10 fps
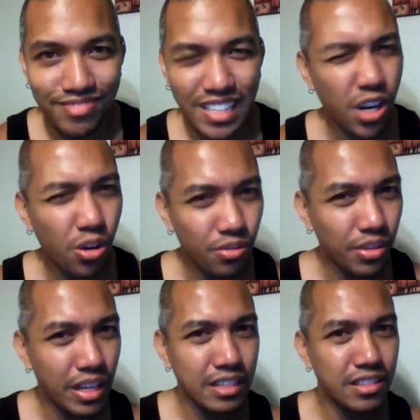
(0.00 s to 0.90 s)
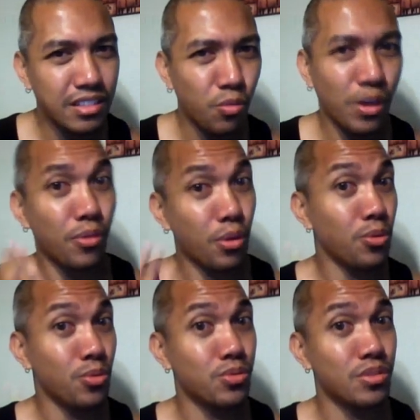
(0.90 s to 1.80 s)
It's one of
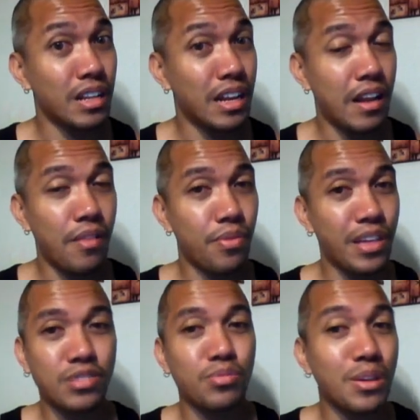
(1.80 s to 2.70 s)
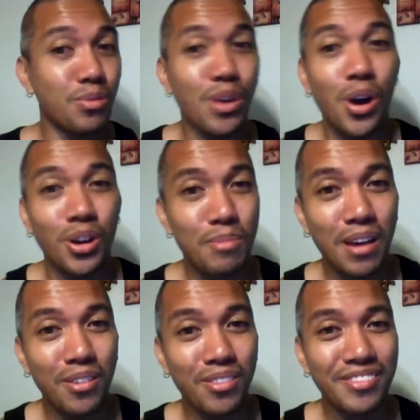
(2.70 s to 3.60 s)
those things we don't talk
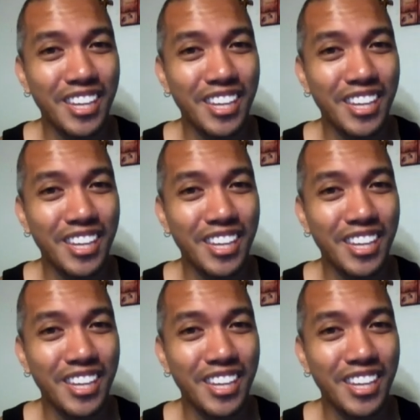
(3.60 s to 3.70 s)
about.